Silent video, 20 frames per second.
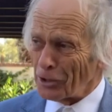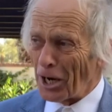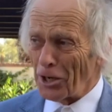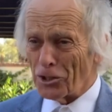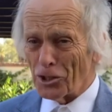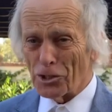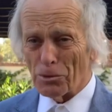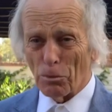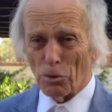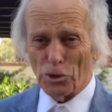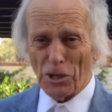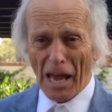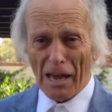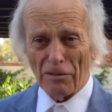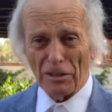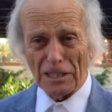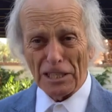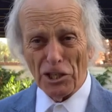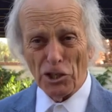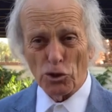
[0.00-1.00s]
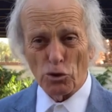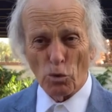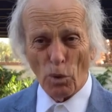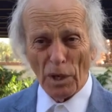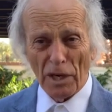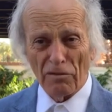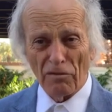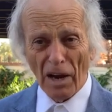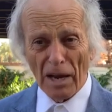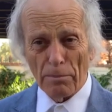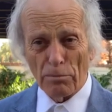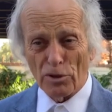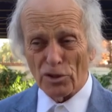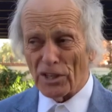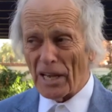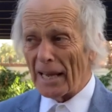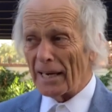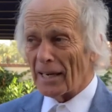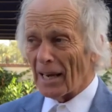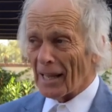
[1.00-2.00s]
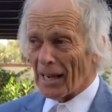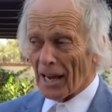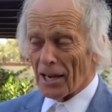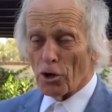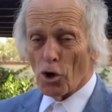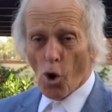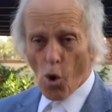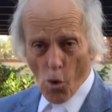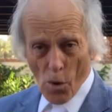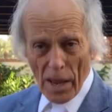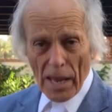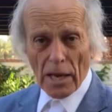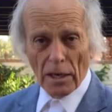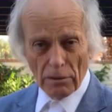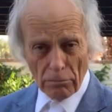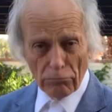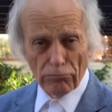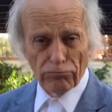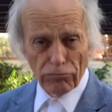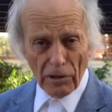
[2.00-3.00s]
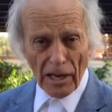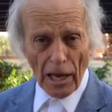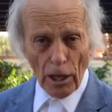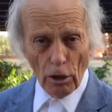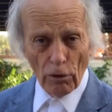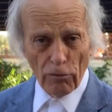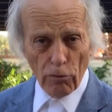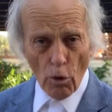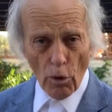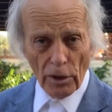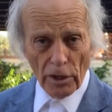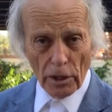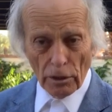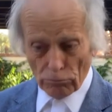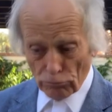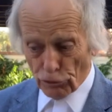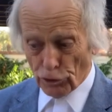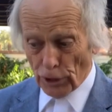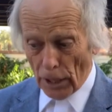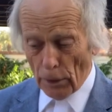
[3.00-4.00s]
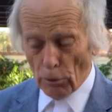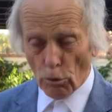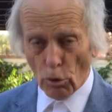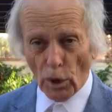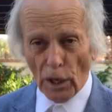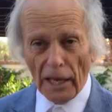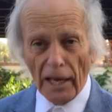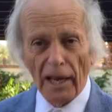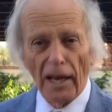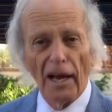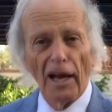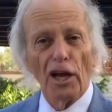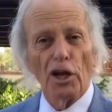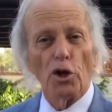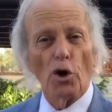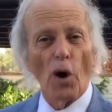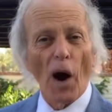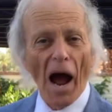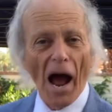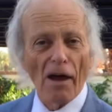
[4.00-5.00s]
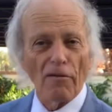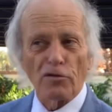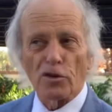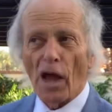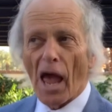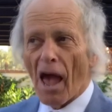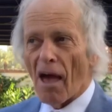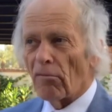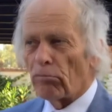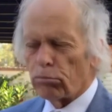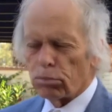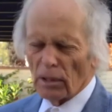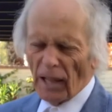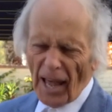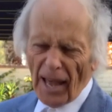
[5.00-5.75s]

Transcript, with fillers: aren't you supposed to have at least 25%? Like I know in California generally, you have to have